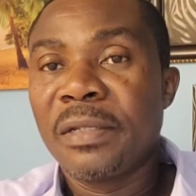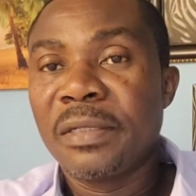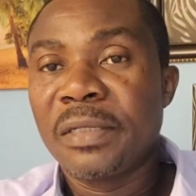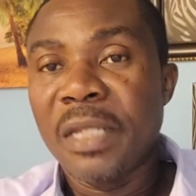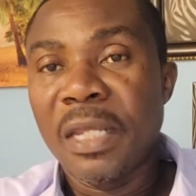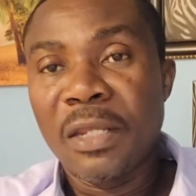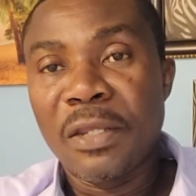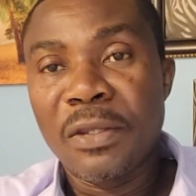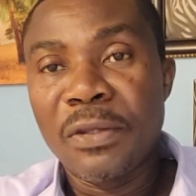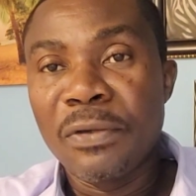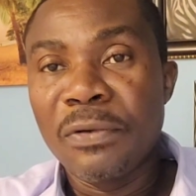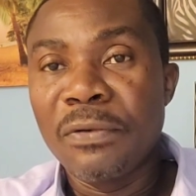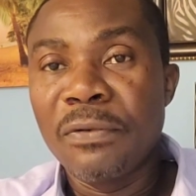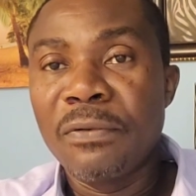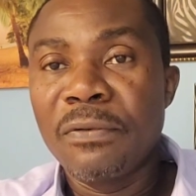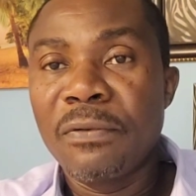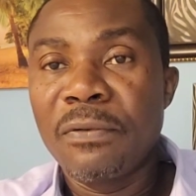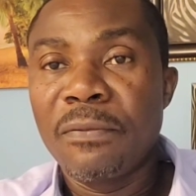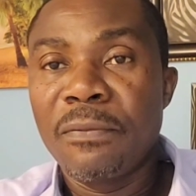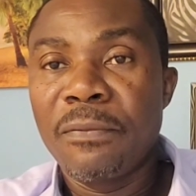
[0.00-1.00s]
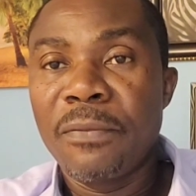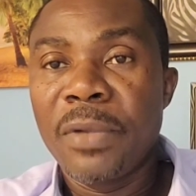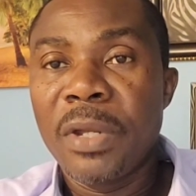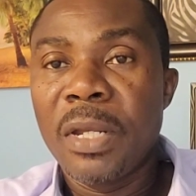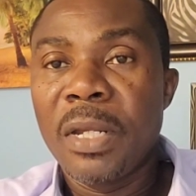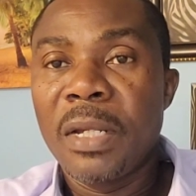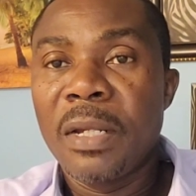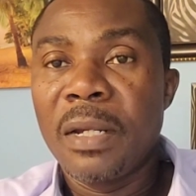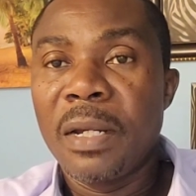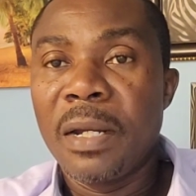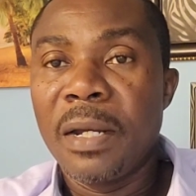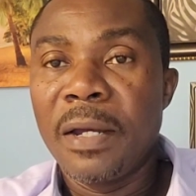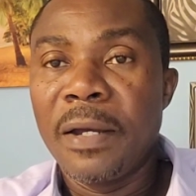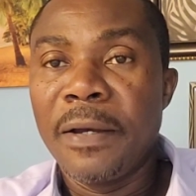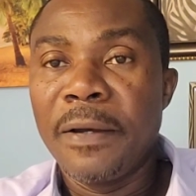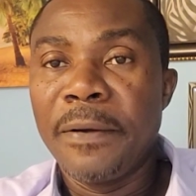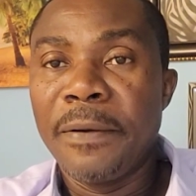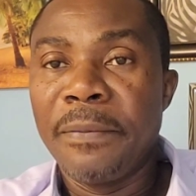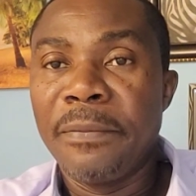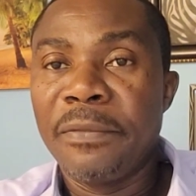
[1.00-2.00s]
Thank you.
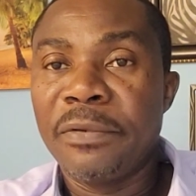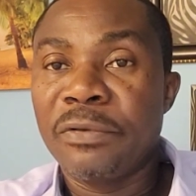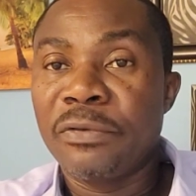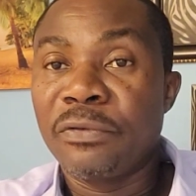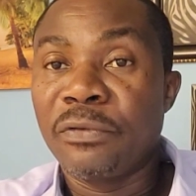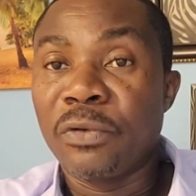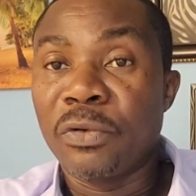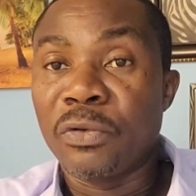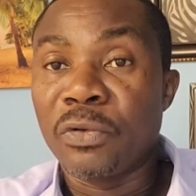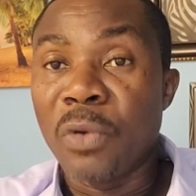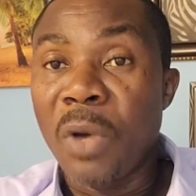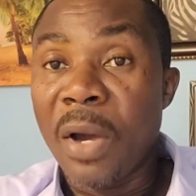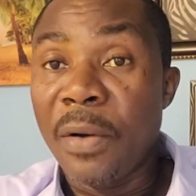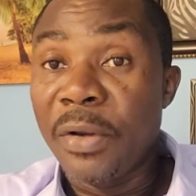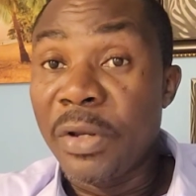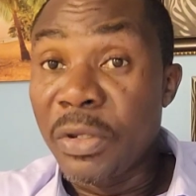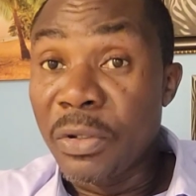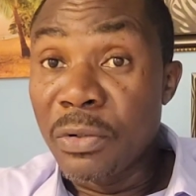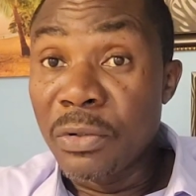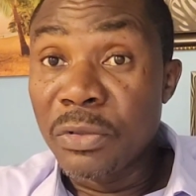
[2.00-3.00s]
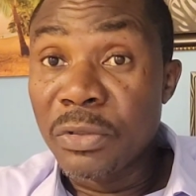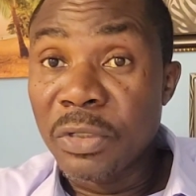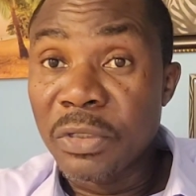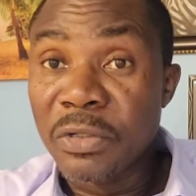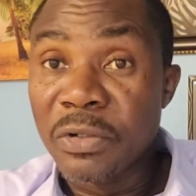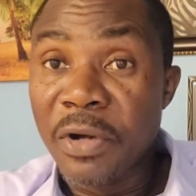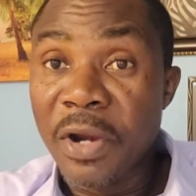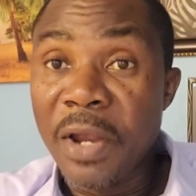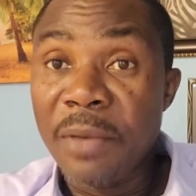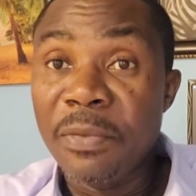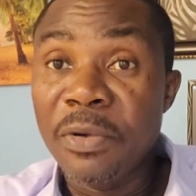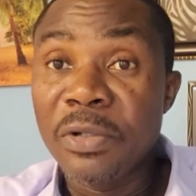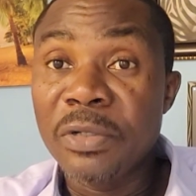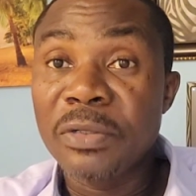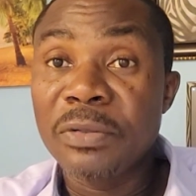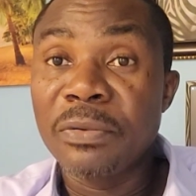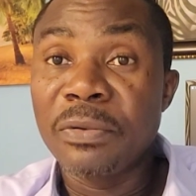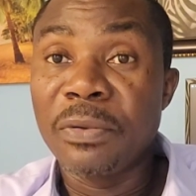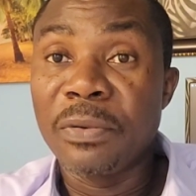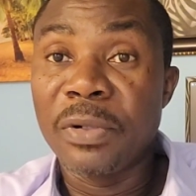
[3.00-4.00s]
To our new subscribers,
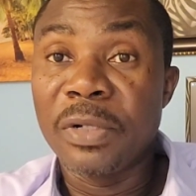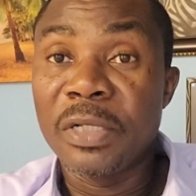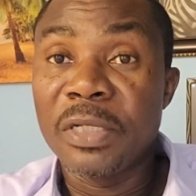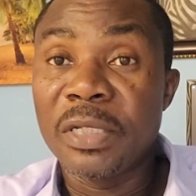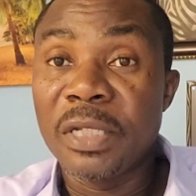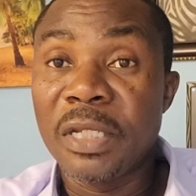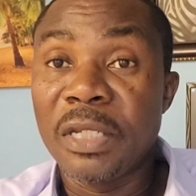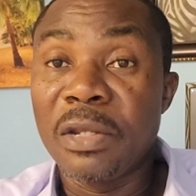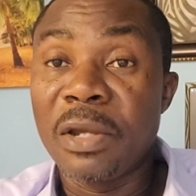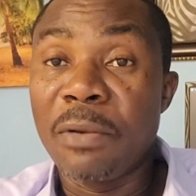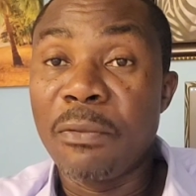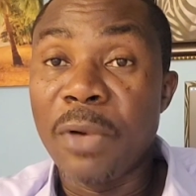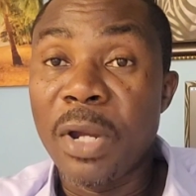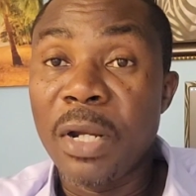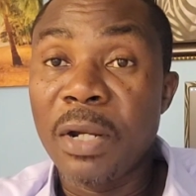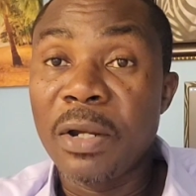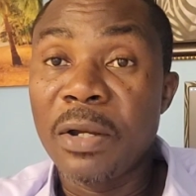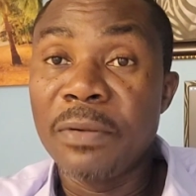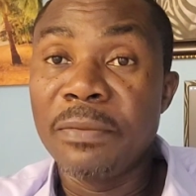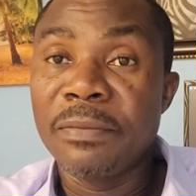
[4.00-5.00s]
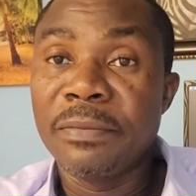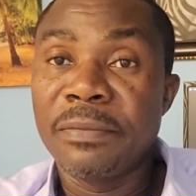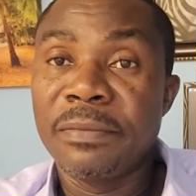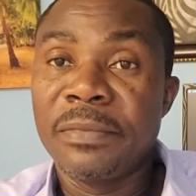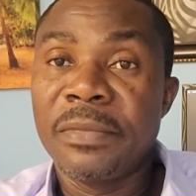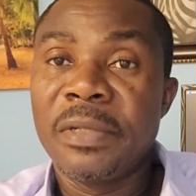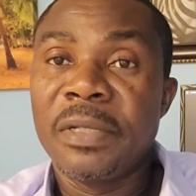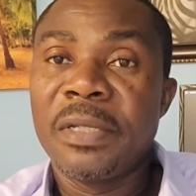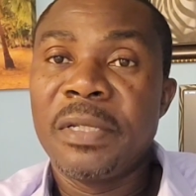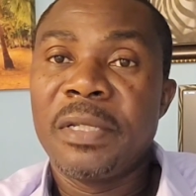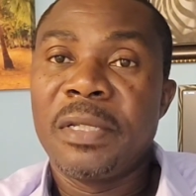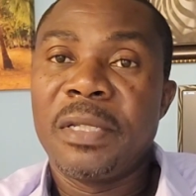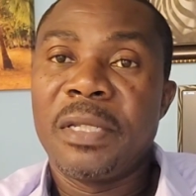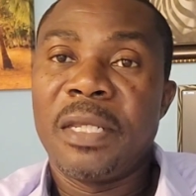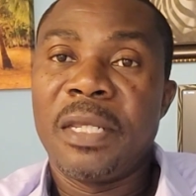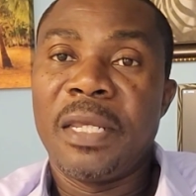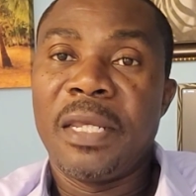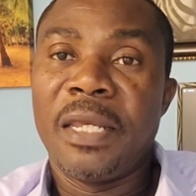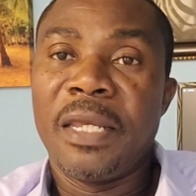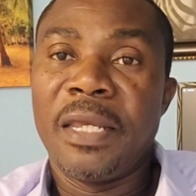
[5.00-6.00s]
who want to say you're welcome,
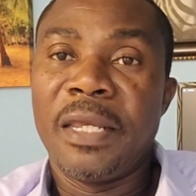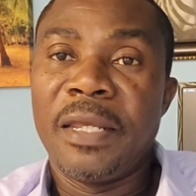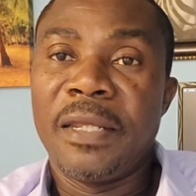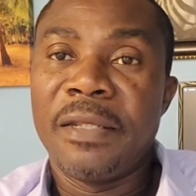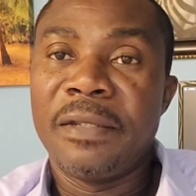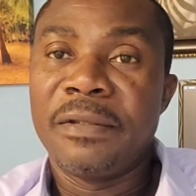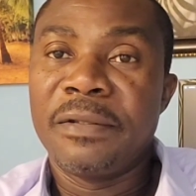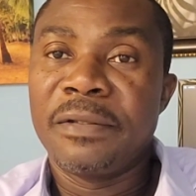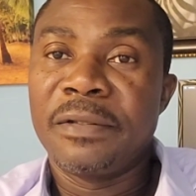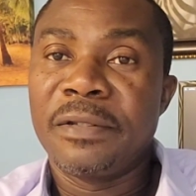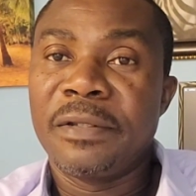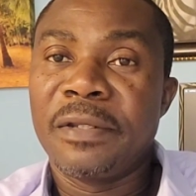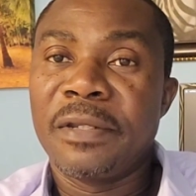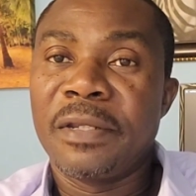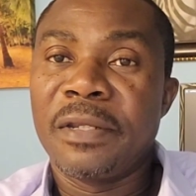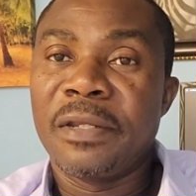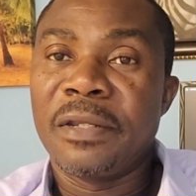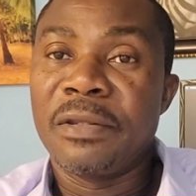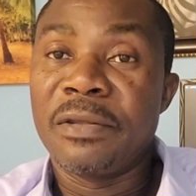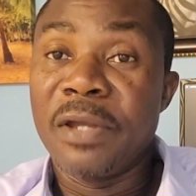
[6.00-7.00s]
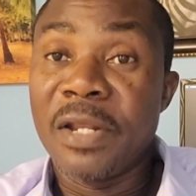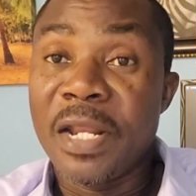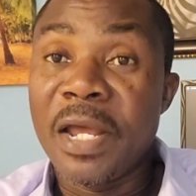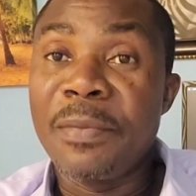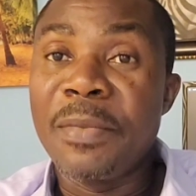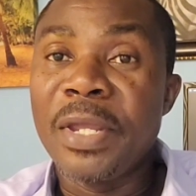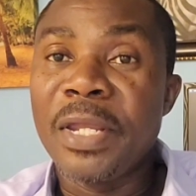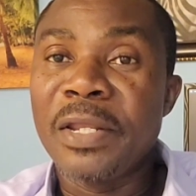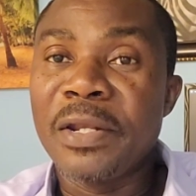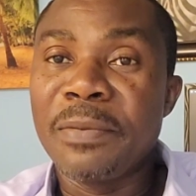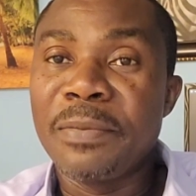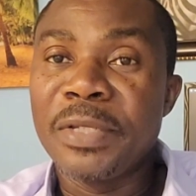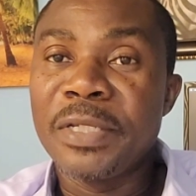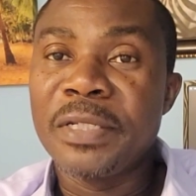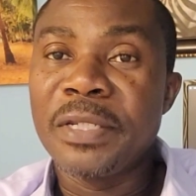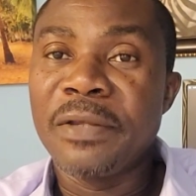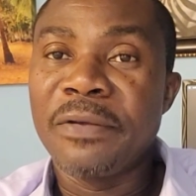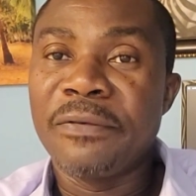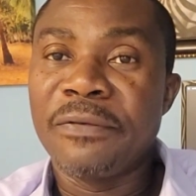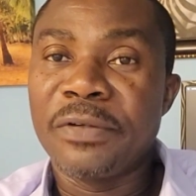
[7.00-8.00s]
and you're not making a
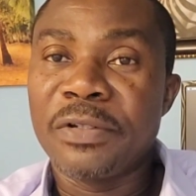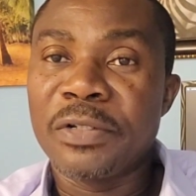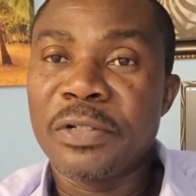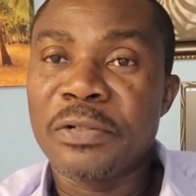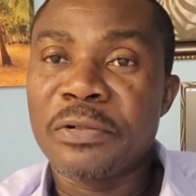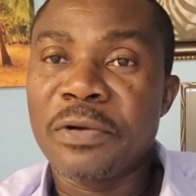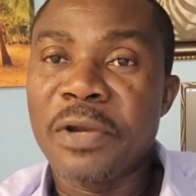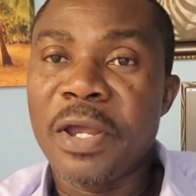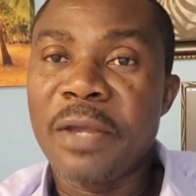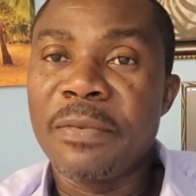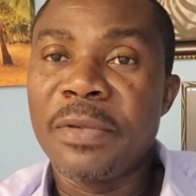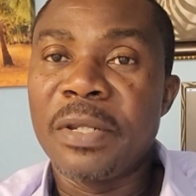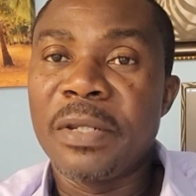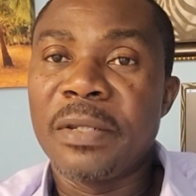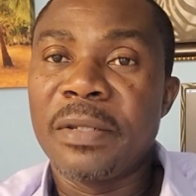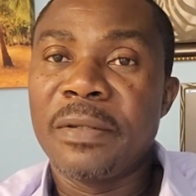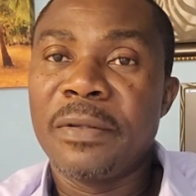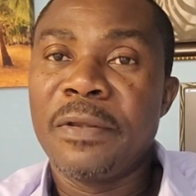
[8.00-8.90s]
mistake for subscribing.